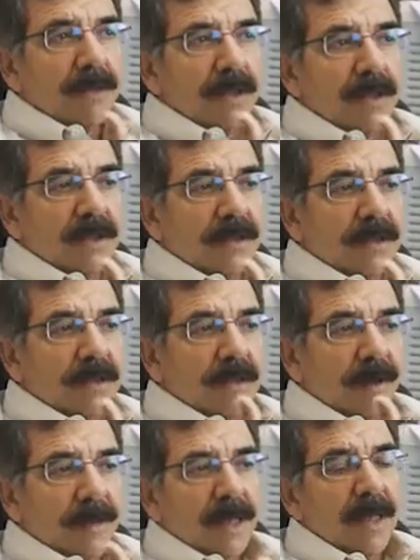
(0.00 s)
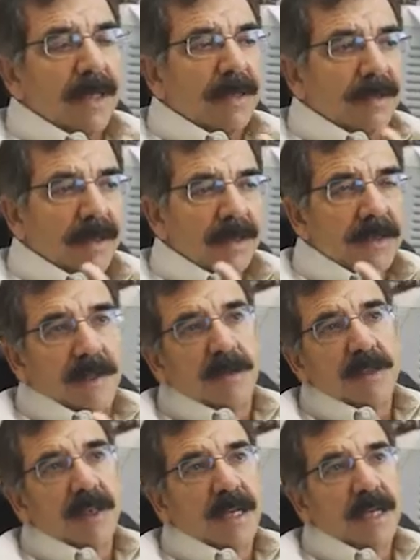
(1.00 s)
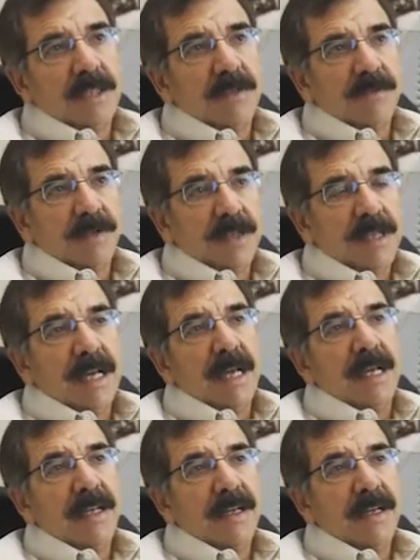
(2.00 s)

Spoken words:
to just come in and see what's going to hit you for the day.